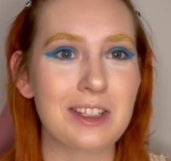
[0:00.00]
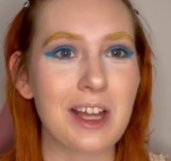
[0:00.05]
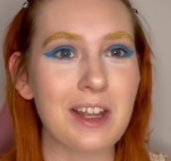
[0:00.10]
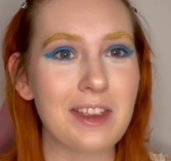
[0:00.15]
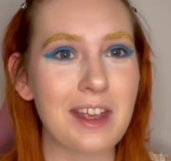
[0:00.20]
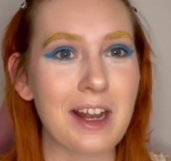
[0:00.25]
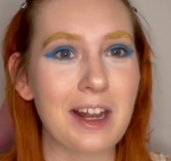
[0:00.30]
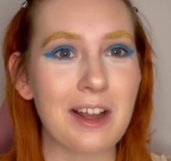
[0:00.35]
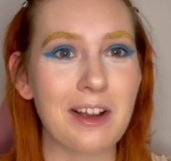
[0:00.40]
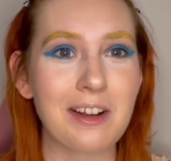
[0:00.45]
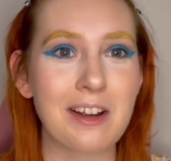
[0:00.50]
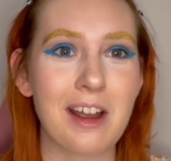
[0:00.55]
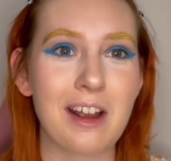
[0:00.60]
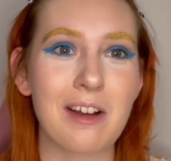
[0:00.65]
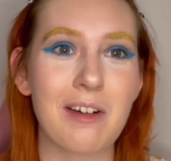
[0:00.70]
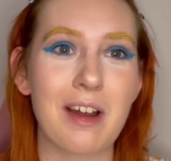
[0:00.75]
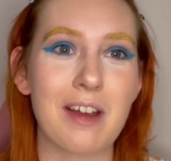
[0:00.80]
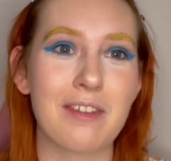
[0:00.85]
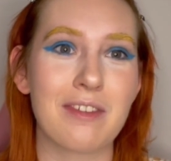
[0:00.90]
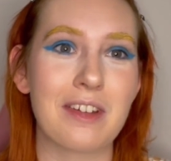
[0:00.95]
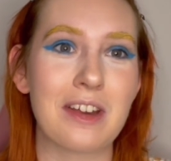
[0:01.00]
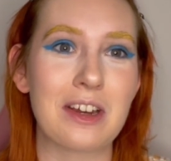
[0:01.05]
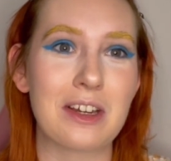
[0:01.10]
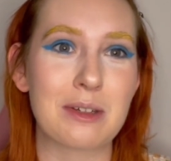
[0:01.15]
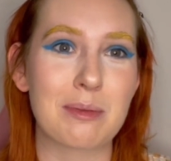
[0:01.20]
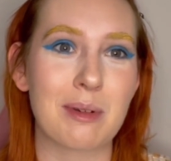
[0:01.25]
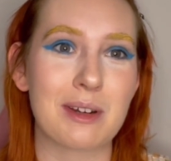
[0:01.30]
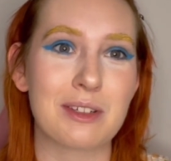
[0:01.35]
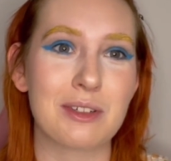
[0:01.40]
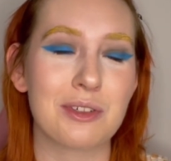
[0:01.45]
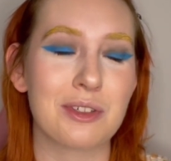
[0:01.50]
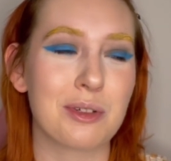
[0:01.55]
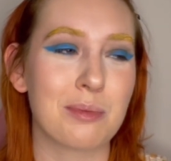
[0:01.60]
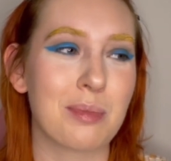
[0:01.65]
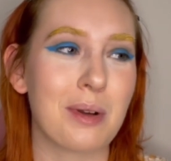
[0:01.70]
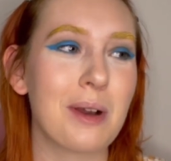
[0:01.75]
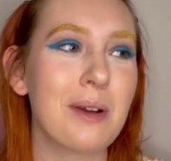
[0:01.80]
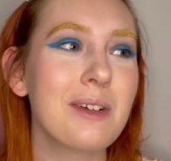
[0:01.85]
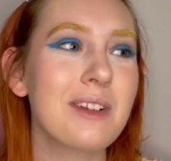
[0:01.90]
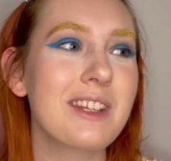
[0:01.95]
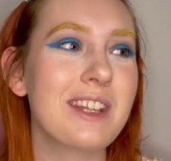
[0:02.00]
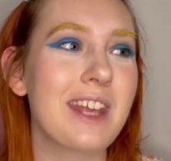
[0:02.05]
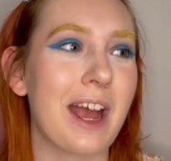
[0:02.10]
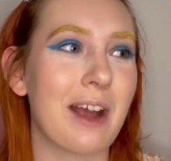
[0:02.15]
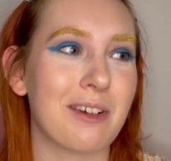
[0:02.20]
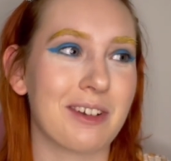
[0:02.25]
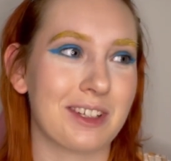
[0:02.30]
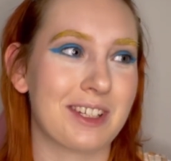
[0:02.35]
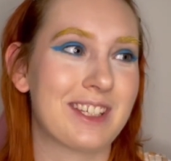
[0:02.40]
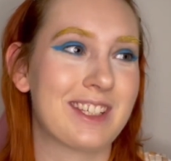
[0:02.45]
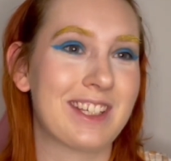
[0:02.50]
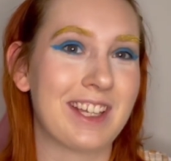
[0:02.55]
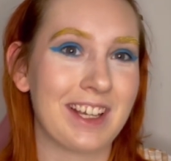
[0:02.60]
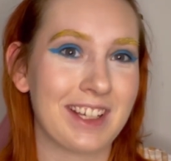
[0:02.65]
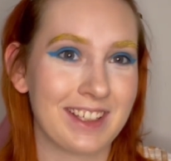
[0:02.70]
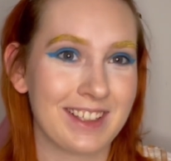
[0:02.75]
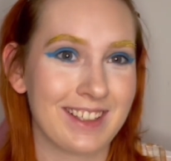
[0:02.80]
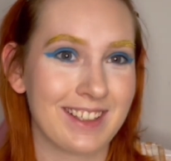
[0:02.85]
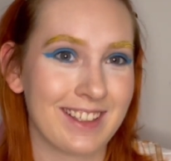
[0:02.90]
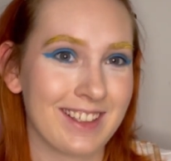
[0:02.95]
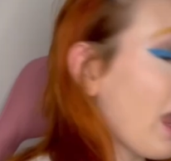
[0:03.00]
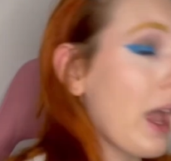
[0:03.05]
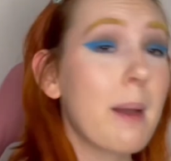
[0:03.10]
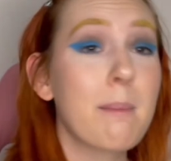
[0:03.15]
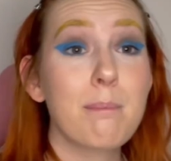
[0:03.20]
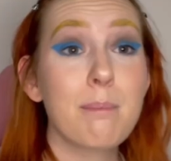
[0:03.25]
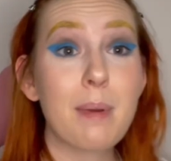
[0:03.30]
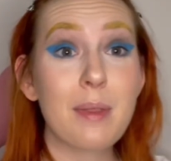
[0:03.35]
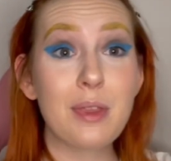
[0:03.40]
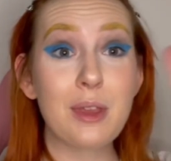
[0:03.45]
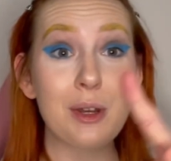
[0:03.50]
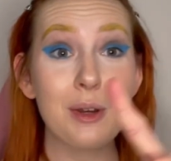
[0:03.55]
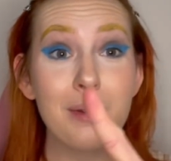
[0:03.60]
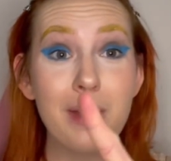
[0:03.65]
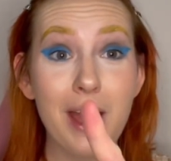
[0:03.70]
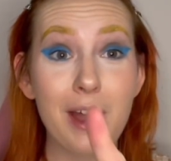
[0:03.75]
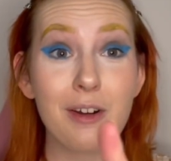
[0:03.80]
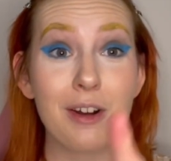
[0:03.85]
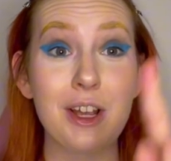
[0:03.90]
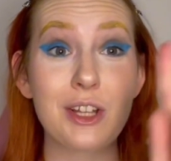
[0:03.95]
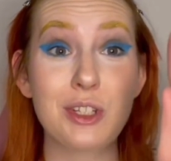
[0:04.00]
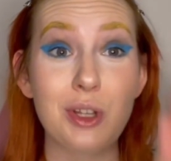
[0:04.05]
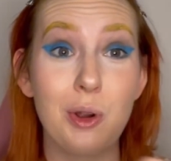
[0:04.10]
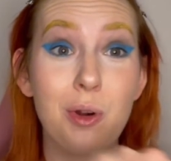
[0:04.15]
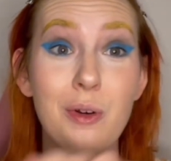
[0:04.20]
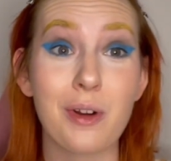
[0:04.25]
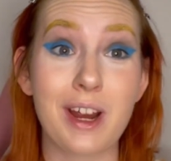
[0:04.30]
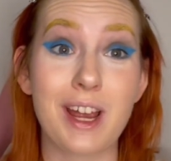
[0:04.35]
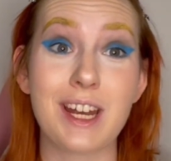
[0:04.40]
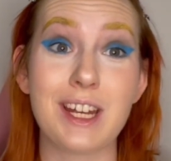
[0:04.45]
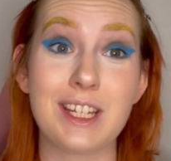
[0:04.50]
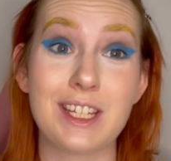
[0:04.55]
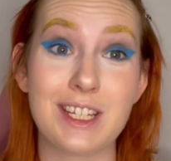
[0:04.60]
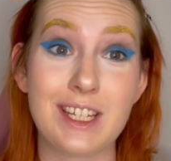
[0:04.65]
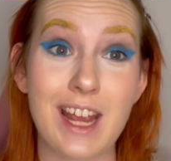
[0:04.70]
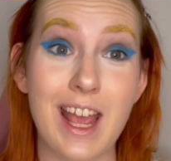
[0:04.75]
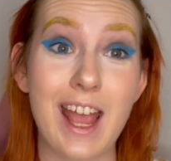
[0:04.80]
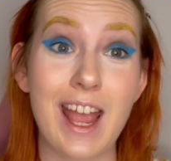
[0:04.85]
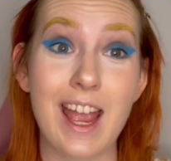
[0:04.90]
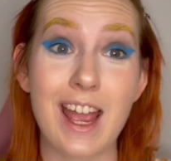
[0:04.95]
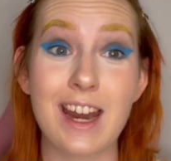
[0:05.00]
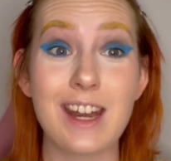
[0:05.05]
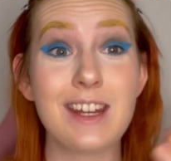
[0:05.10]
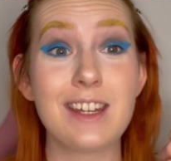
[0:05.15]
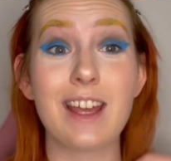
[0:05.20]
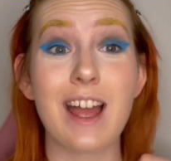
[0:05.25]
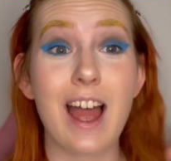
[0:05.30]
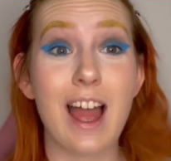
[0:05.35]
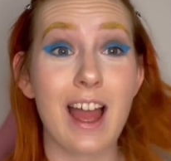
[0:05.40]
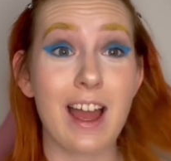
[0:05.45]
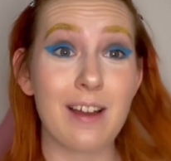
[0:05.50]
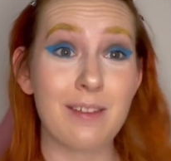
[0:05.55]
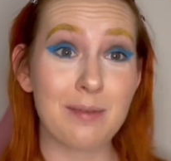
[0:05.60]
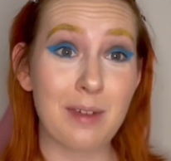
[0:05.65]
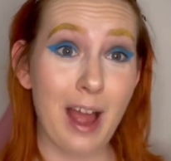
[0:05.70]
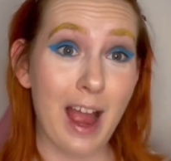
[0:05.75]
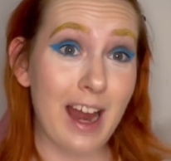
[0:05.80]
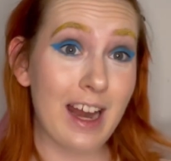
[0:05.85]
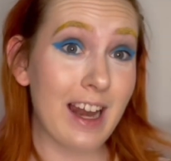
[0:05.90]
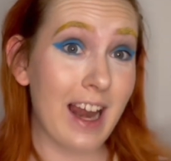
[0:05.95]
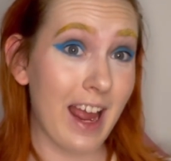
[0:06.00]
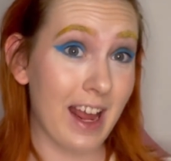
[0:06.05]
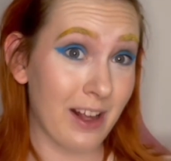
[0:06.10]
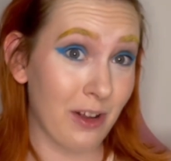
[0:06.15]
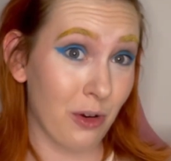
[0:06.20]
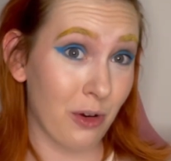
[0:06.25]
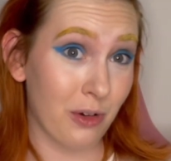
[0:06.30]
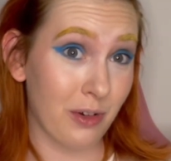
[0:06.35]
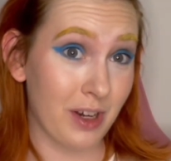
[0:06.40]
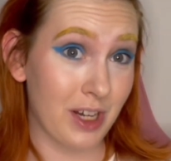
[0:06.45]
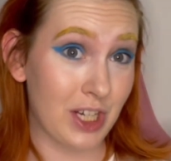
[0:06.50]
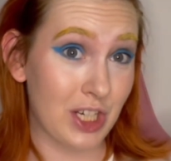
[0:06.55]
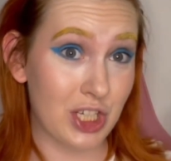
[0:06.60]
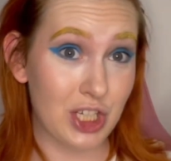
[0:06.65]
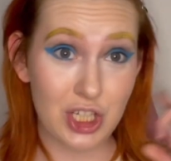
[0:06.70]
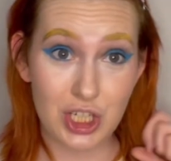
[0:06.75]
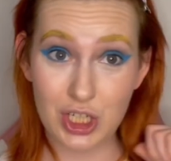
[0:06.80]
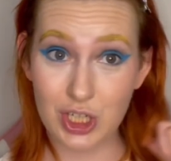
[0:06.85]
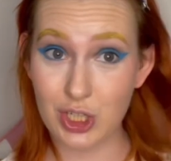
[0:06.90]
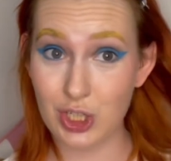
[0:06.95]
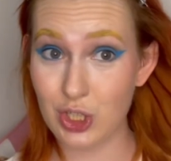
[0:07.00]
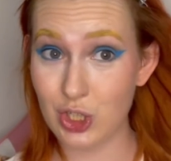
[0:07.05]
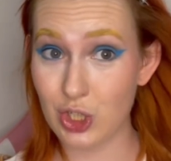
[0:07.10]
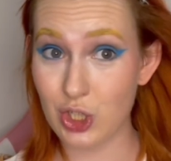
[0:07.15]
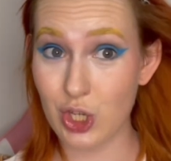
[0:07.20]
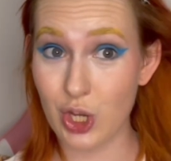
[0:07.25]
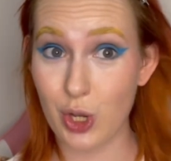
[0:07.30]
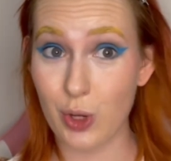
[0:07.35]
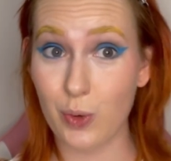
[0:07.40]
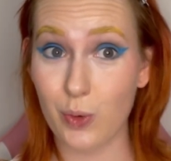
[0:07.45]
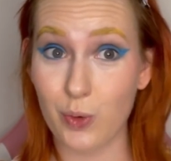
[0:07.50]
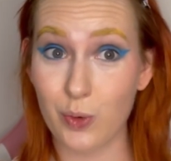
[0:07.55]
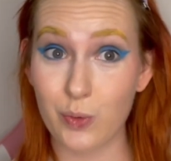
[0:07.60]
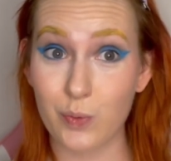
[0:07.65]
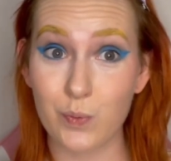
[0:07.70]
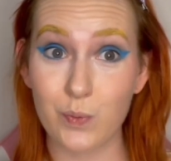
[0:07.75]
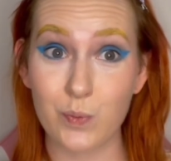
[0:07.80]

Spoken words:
that long ago I finished my Torture Poet's house. But the new era is orange, and I like orange, so.